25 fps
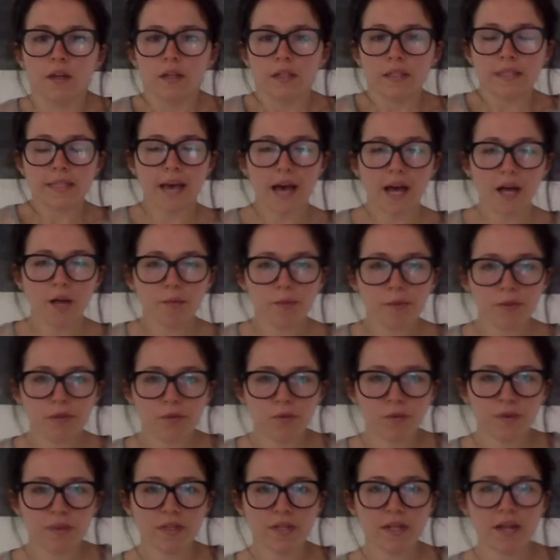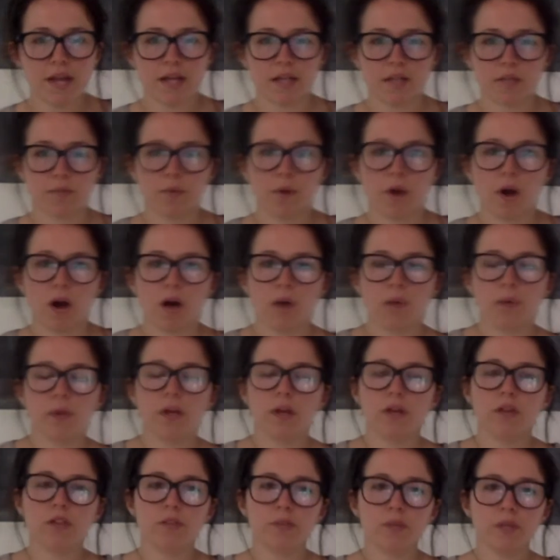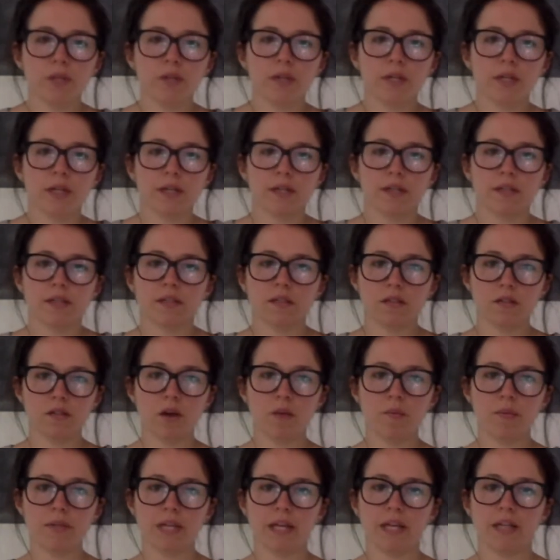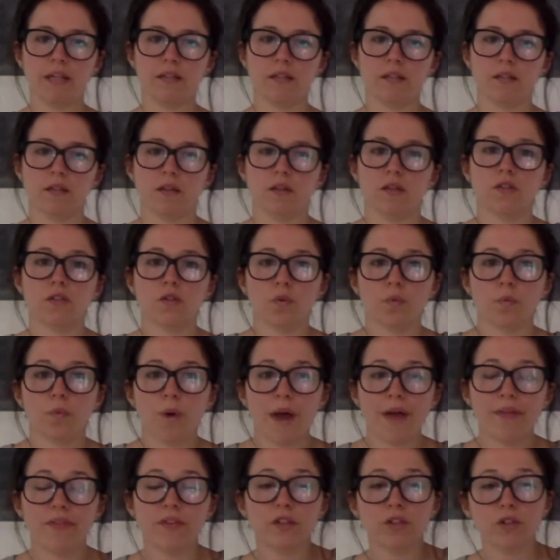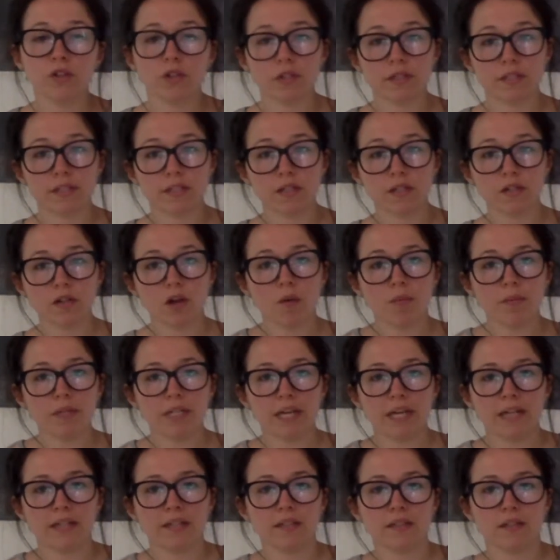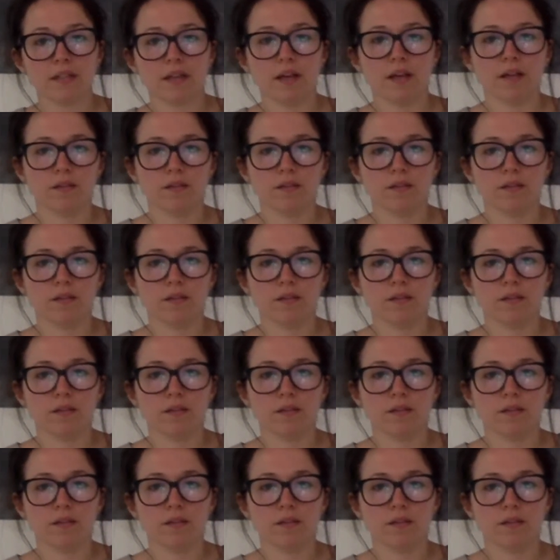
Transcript: To help us with the next part, we're going to be looking at denominators where the denominator,